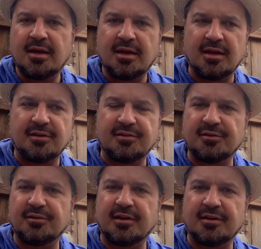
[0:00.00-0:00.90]
And
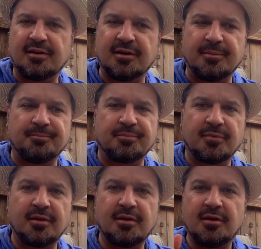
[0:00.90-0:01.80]
until then,
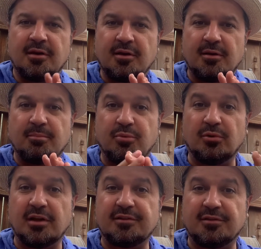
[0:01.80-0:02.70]

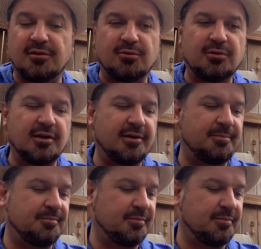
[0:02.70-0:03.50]
bula to the hula,